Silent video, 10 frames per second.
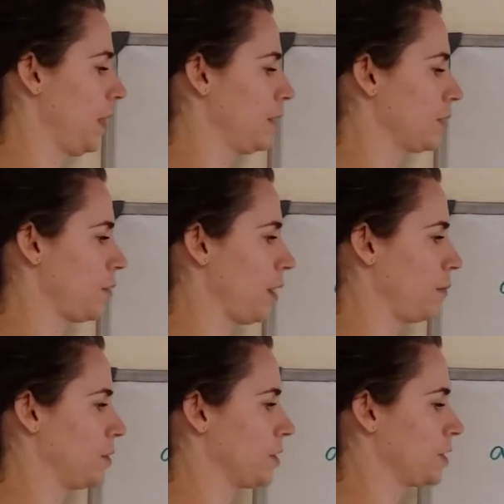So I
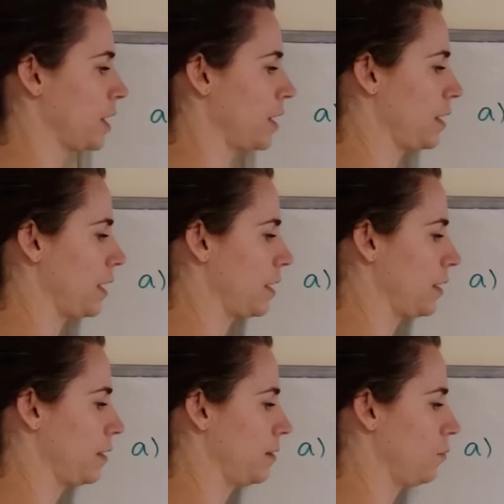would just get
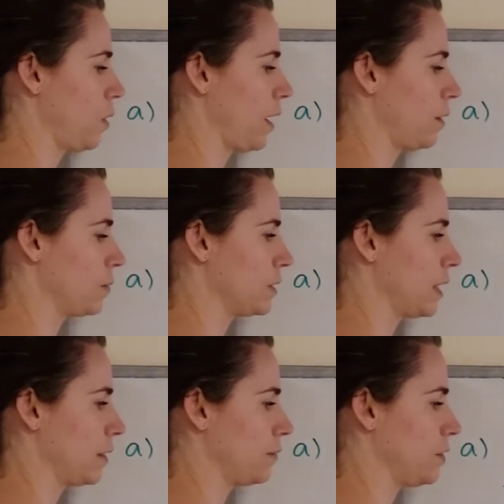negative y equals
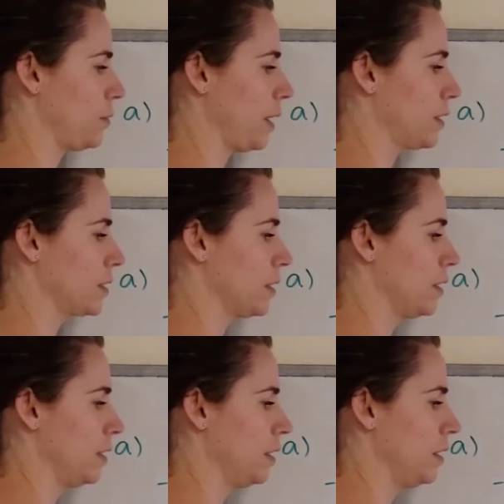negative 2x
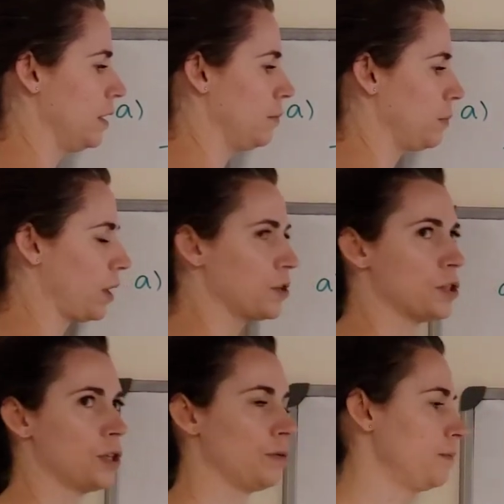plus 2.